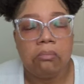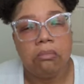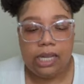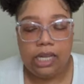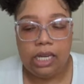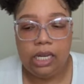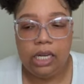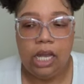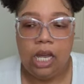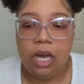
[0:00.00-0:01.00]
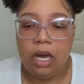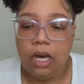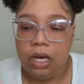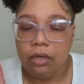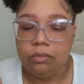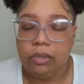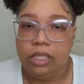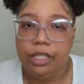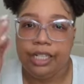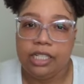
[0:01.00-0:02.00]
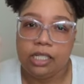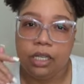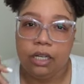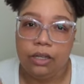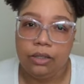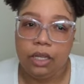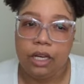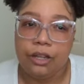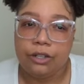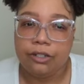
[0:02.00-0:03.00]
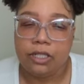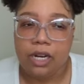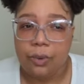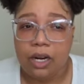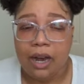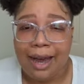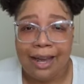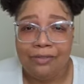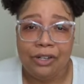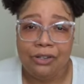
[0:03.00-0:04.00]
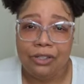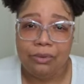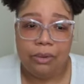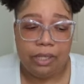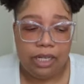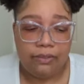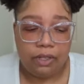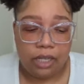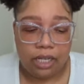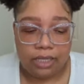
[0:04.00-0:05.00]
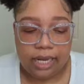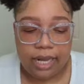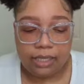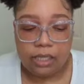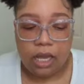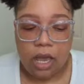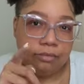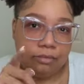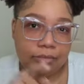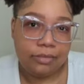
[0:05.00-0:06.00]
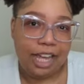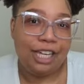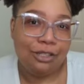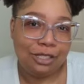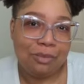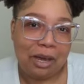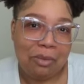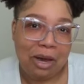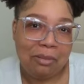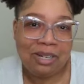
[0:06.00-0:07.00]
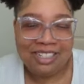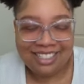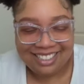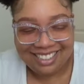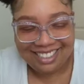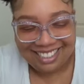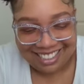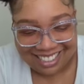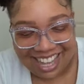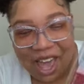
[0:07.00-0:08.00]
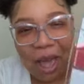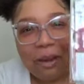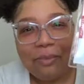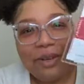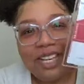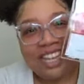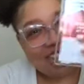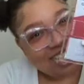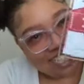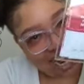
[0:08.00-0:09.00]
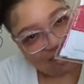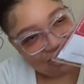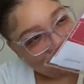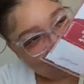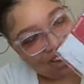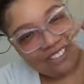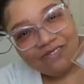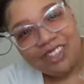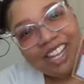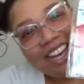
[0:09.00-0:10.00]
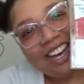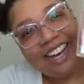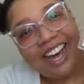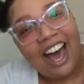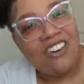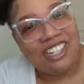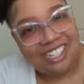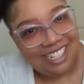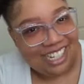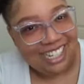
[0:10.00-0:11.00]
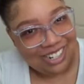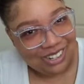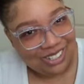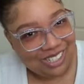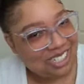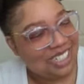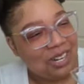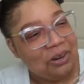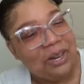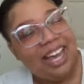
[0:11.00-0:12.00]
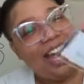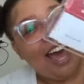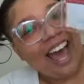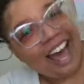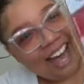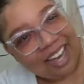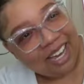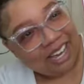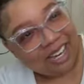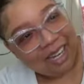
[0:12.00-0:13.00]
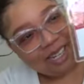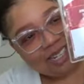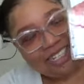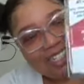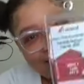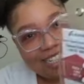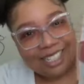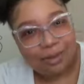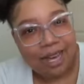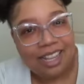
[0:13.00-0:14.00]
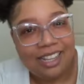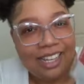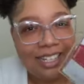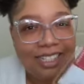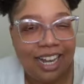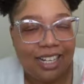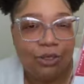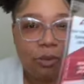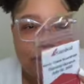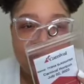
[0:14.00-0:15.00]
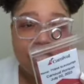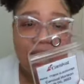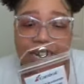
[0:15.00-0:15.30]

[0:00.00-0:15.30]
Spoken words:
And then years ago, the other cruise that I went on, I have no clue what we did for luggage tags. Thank you to my mom. But this time around, I was the adult. So I decided to buy the luggage tags from Amazon.